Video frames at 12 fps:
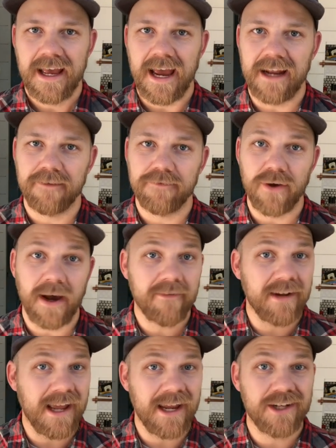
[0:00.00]
And if you have
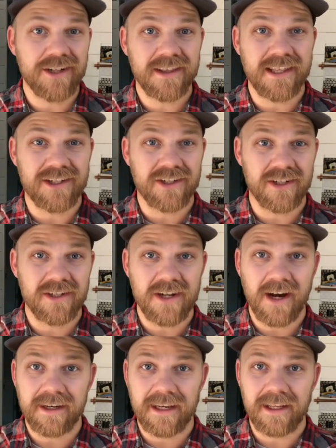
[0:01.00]
an agent that's just
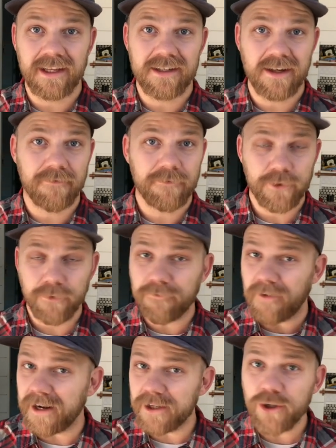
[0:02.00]
not getting it done for you,
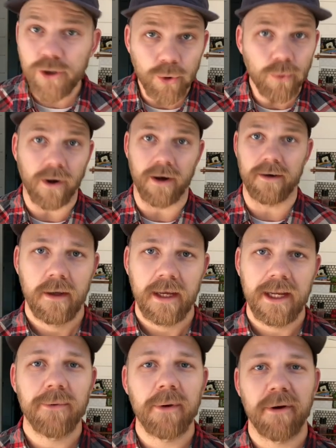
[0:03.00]
find a new one.
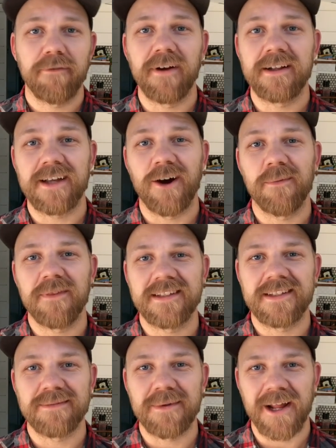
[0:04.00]
Anyway, my friends, I hope
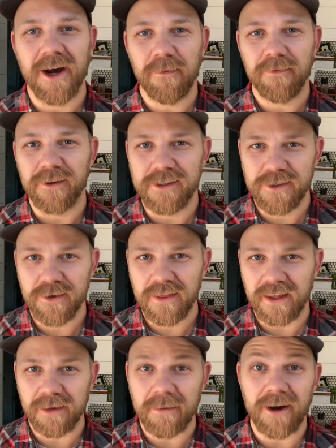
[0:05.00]
this has been helpful as you
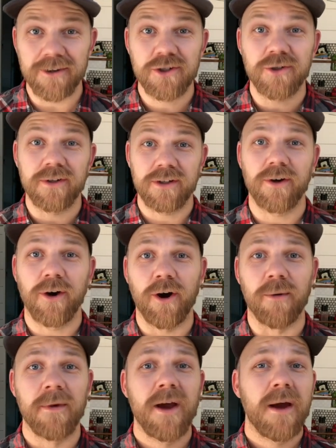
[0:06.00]
think about insuring your
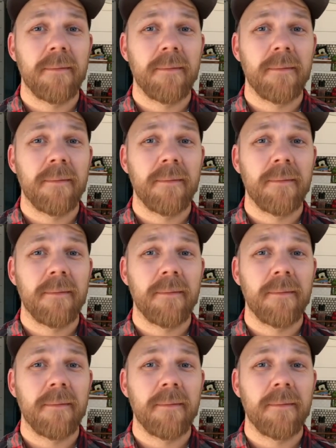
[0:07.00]
home.